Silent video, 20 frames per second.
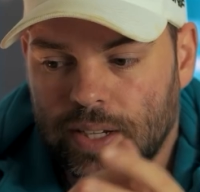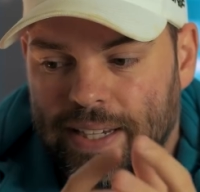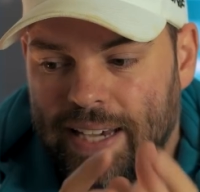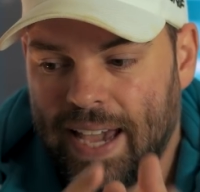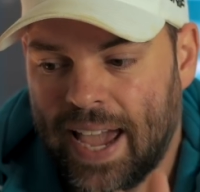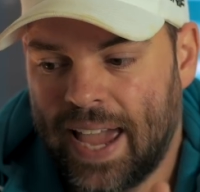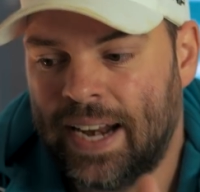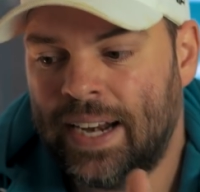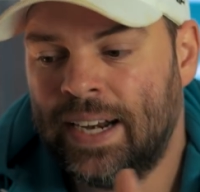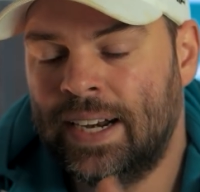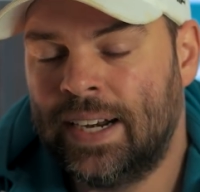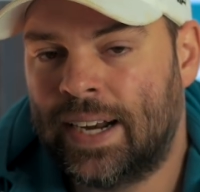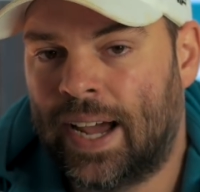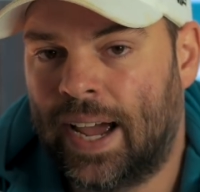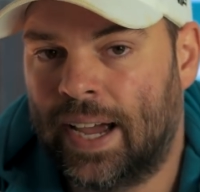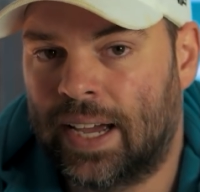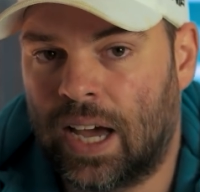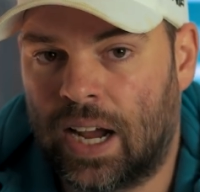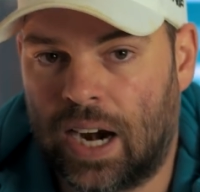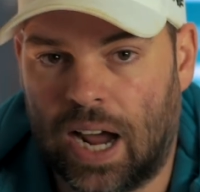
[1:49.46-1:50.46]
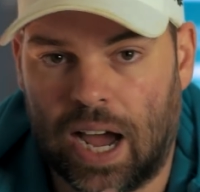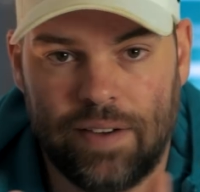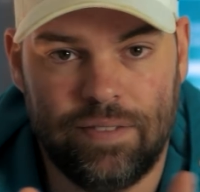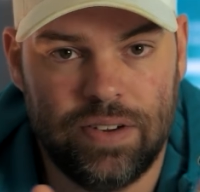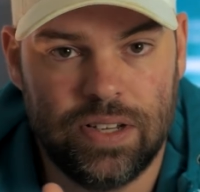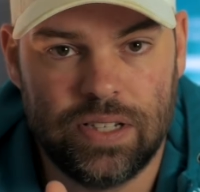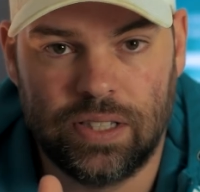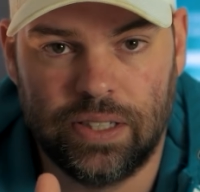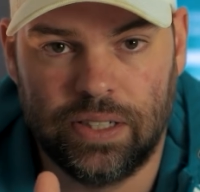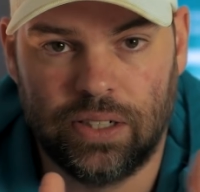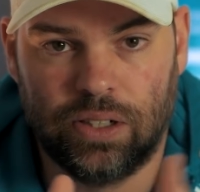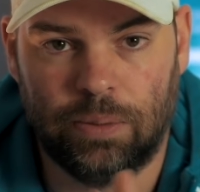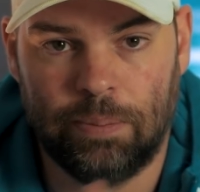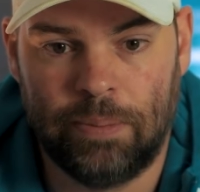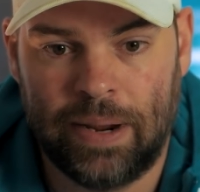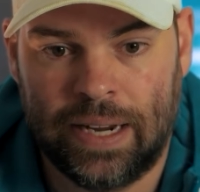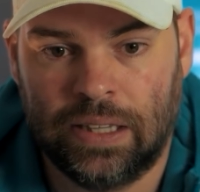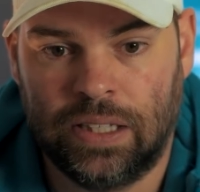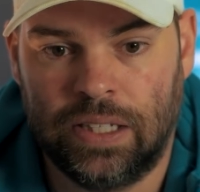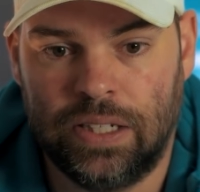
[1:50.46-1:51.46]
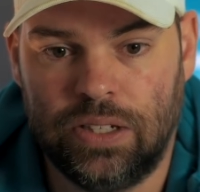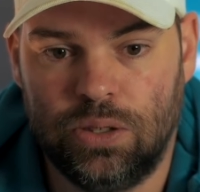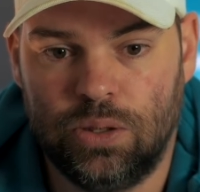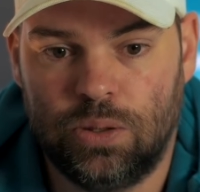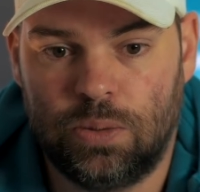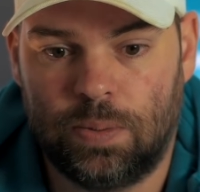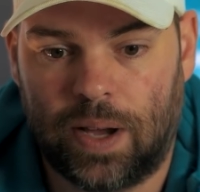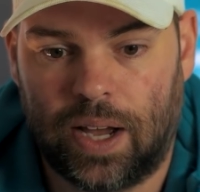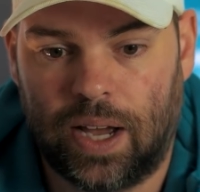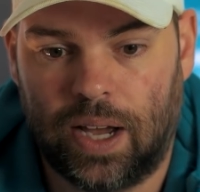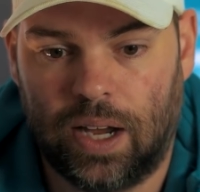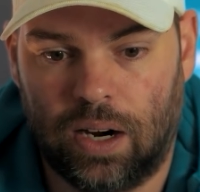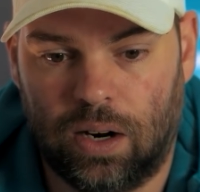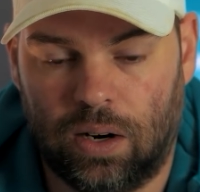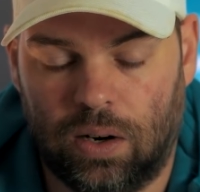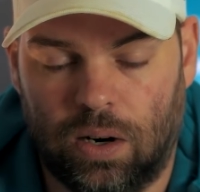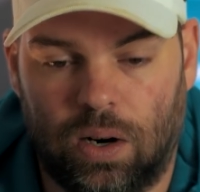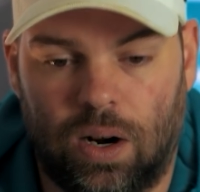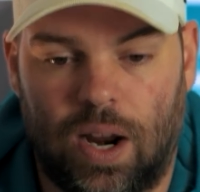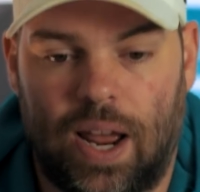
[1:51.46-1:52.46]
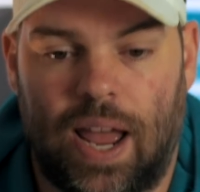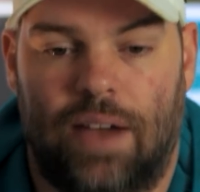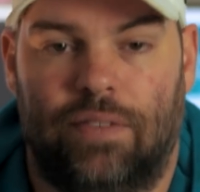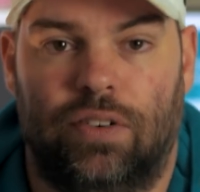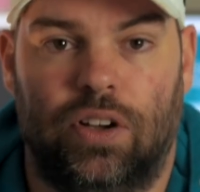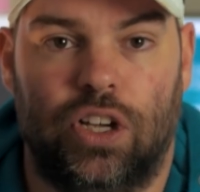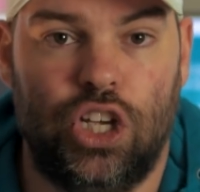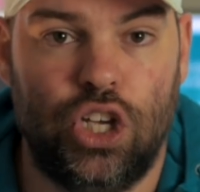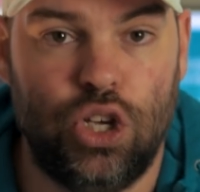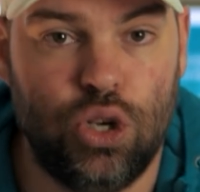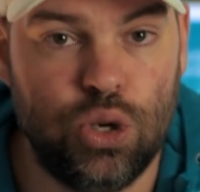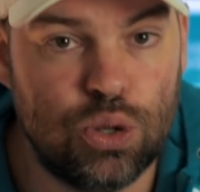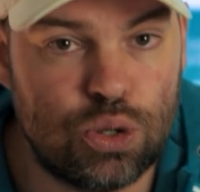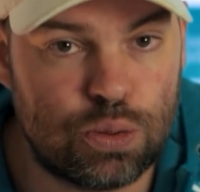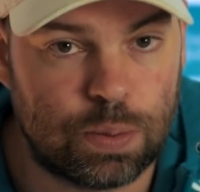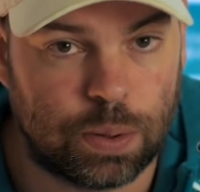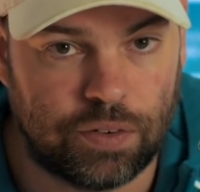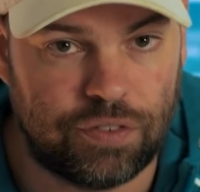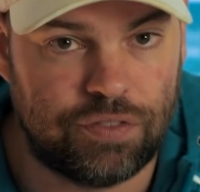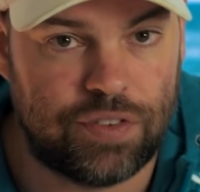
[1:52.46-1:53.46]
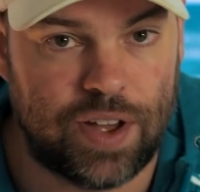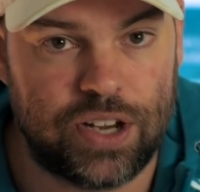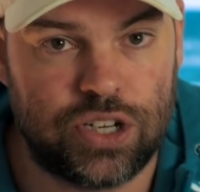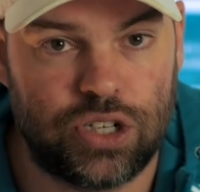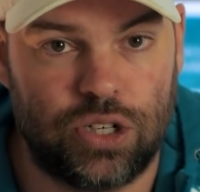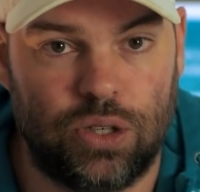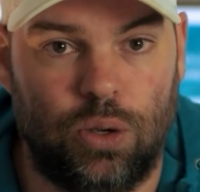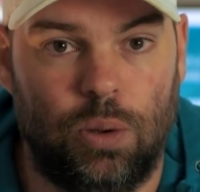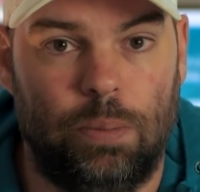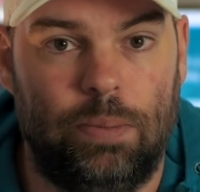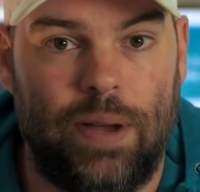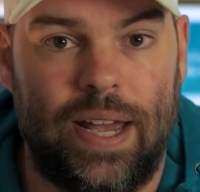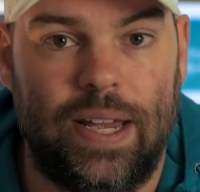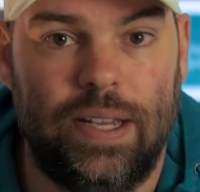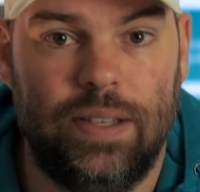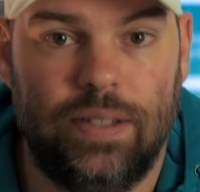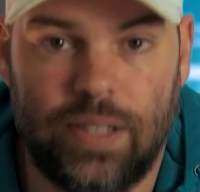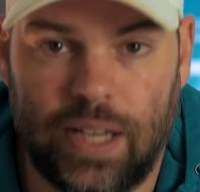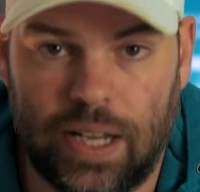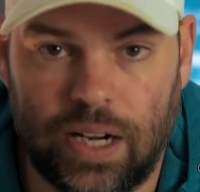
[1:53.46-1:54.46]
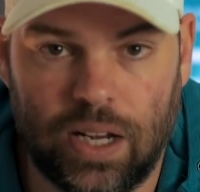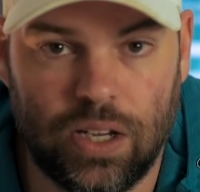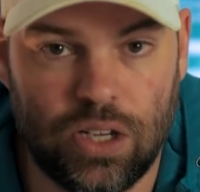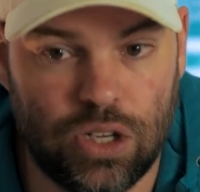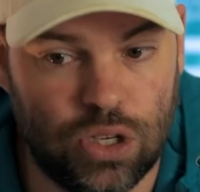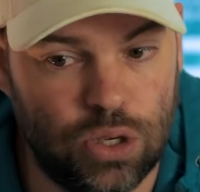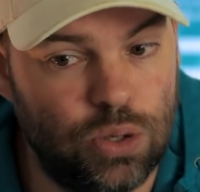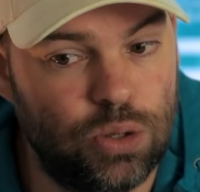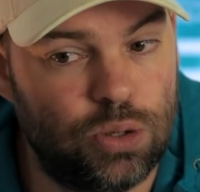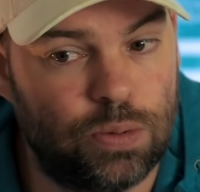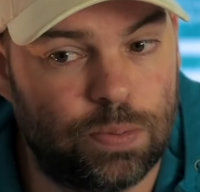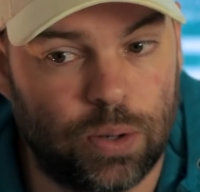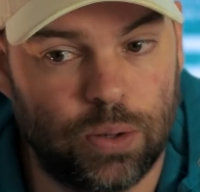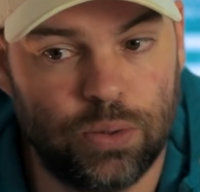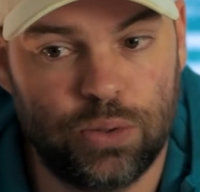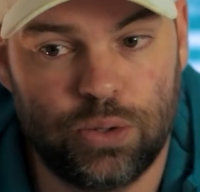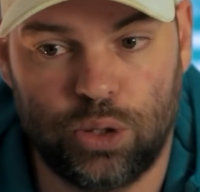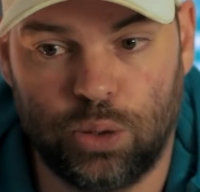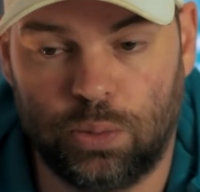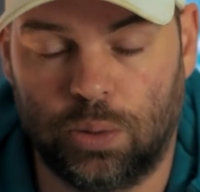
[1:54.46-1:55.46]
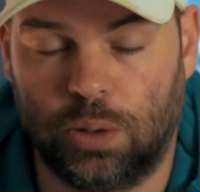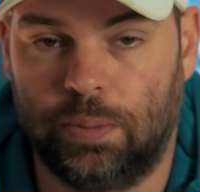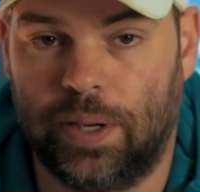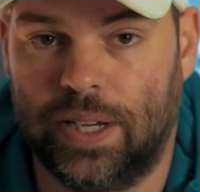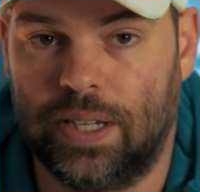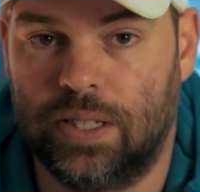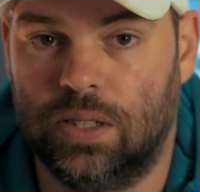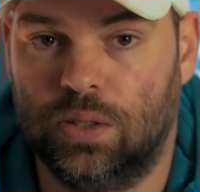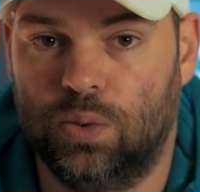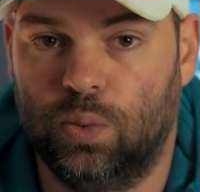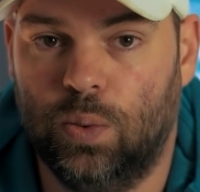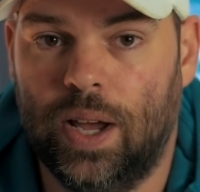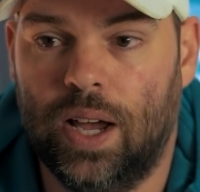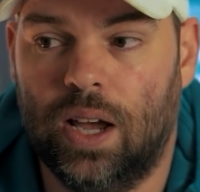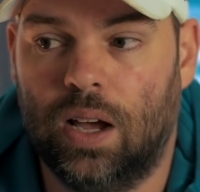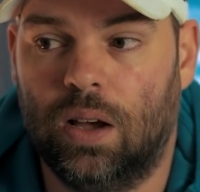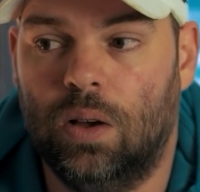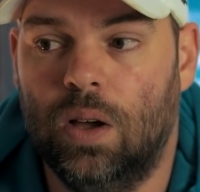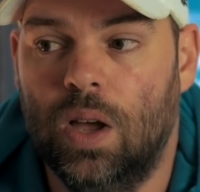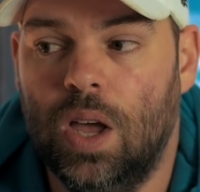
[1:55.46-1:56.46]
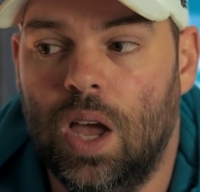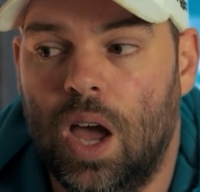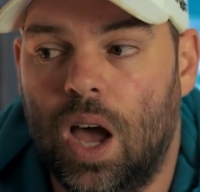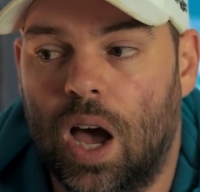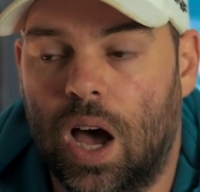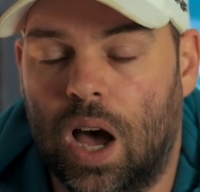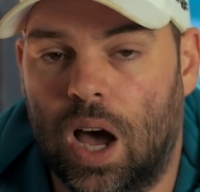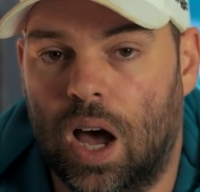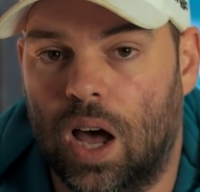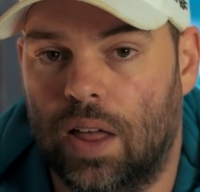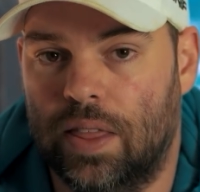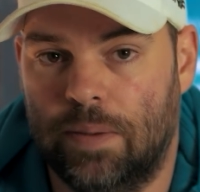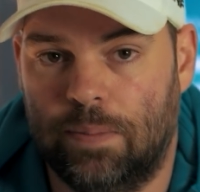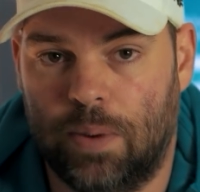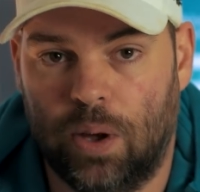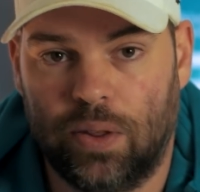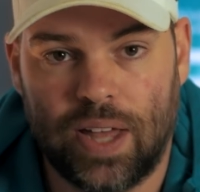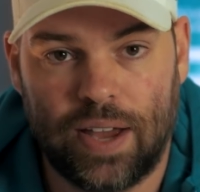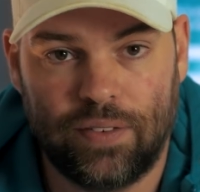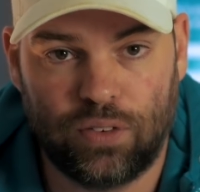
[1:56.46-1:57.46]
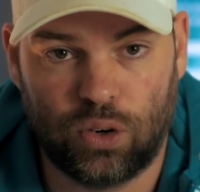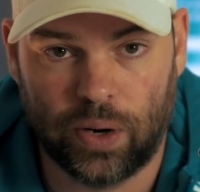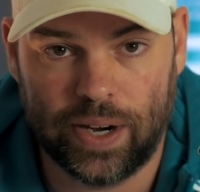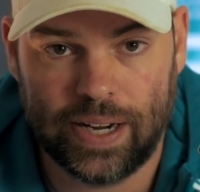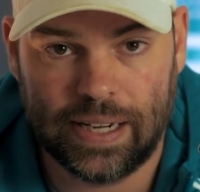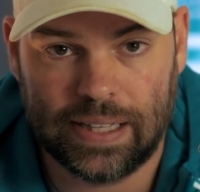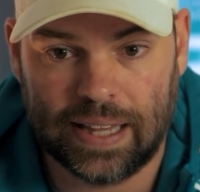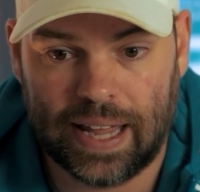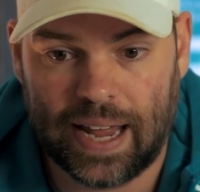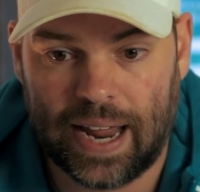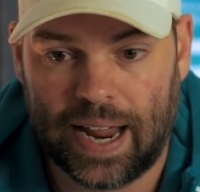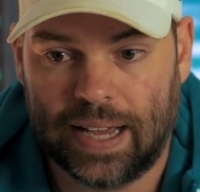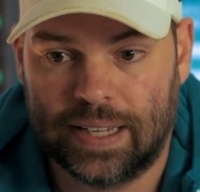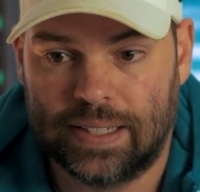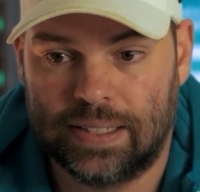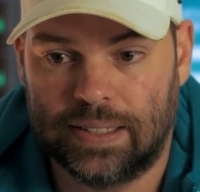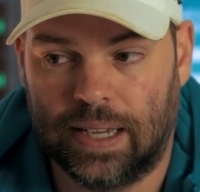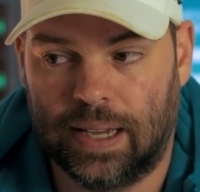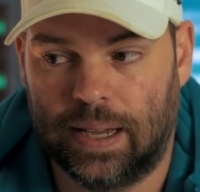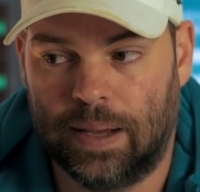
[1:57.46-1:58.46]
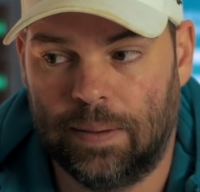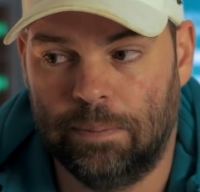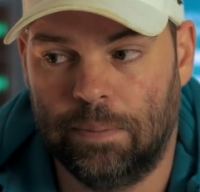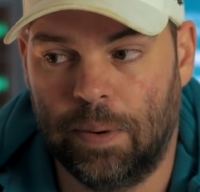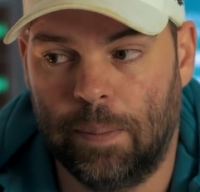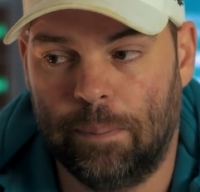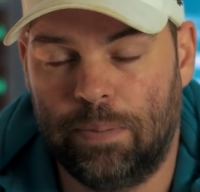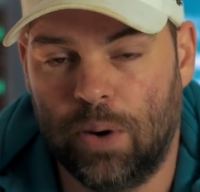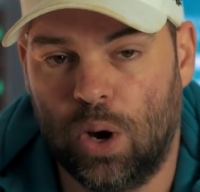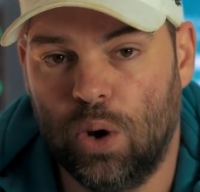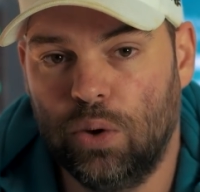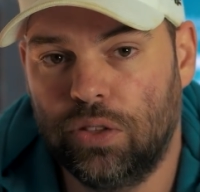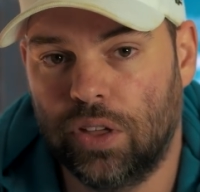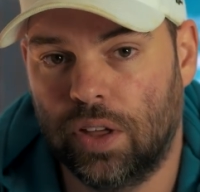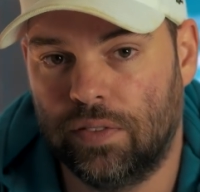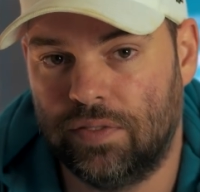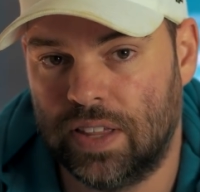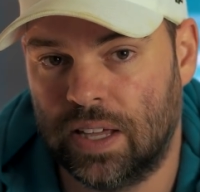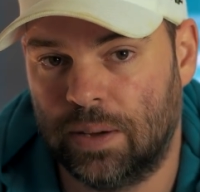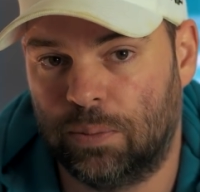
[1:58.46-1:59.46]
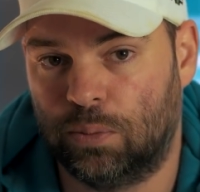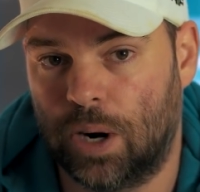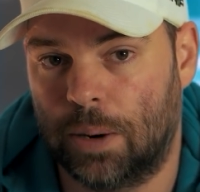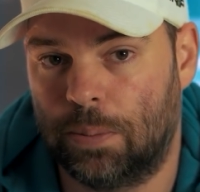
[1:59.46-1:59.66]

Canon and Nikon obviously are mainly used by, or have a huge professional base and a huge prosumer base as well. They both have great glass, but both of them